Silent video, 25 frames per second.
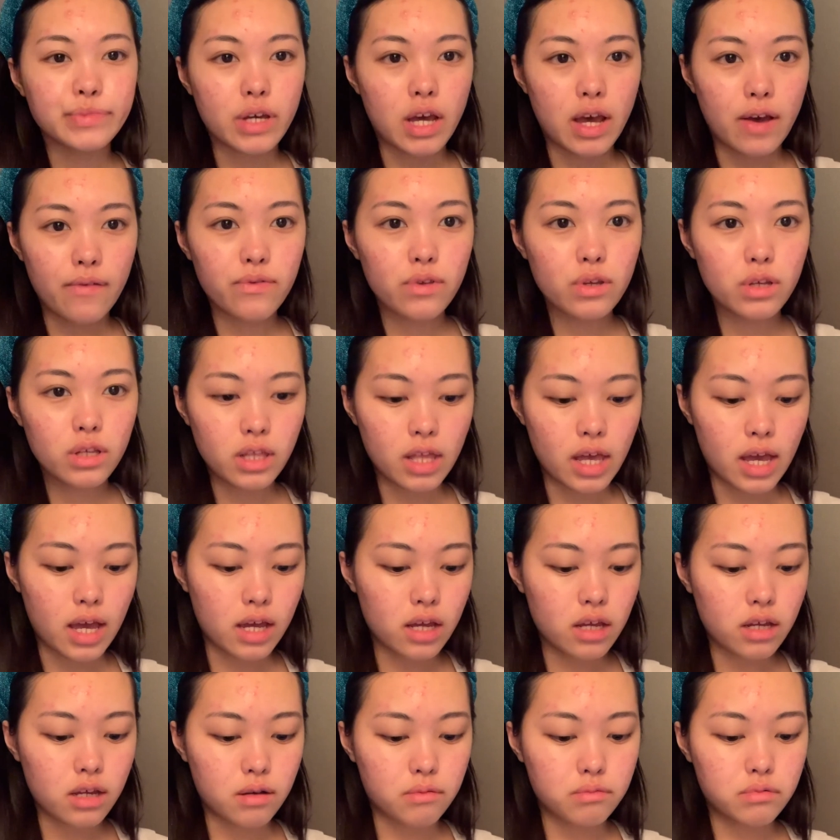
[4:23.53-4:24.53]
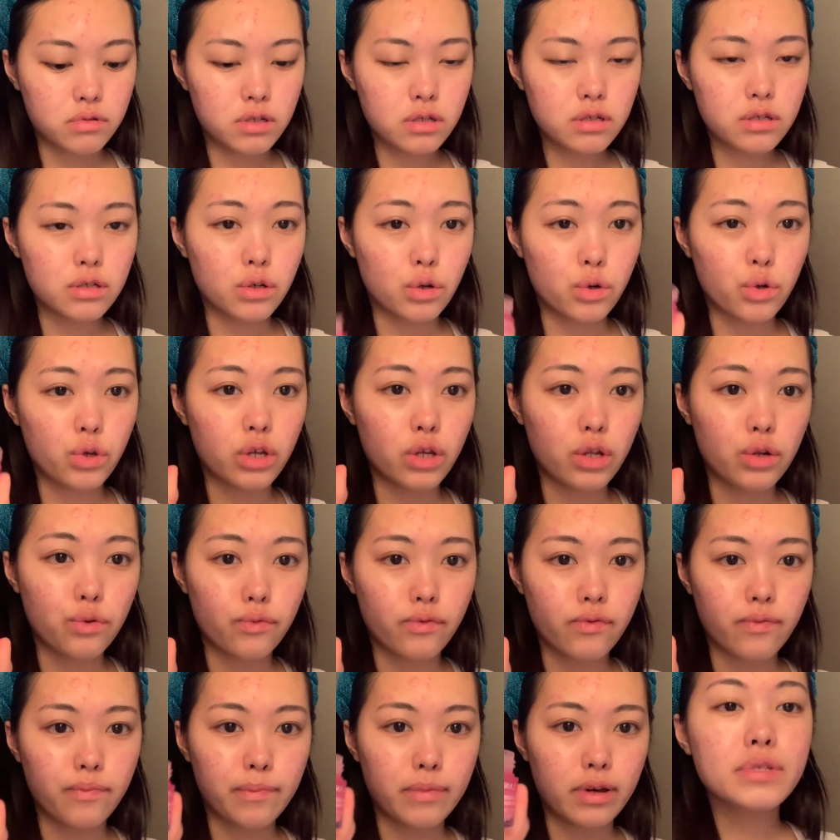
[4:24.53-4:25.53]
After that, I'm gonna go in
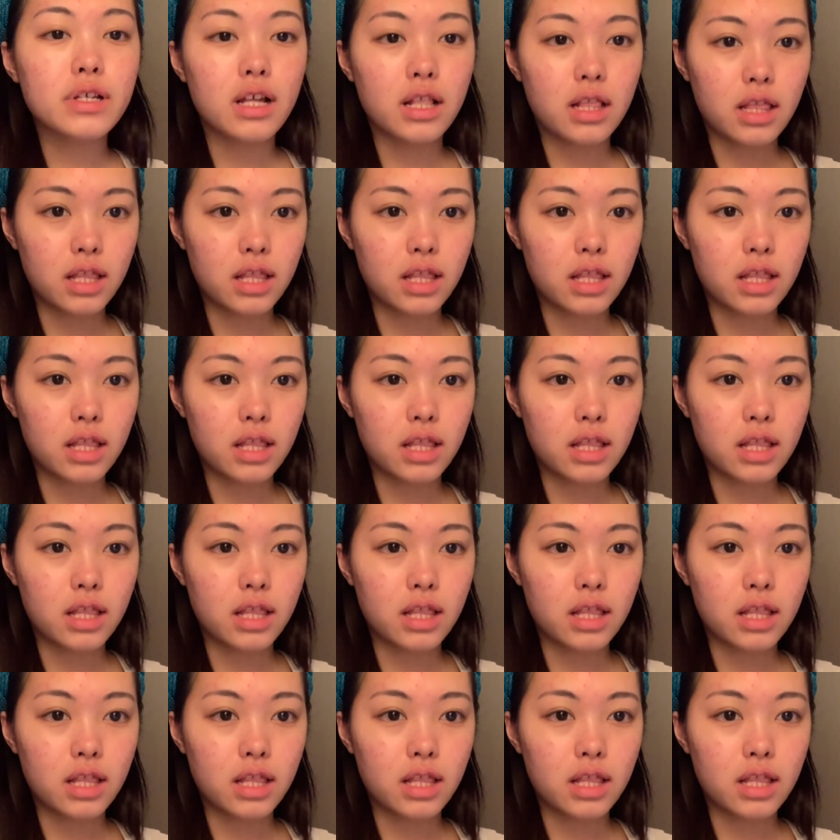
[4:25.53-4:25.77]
with my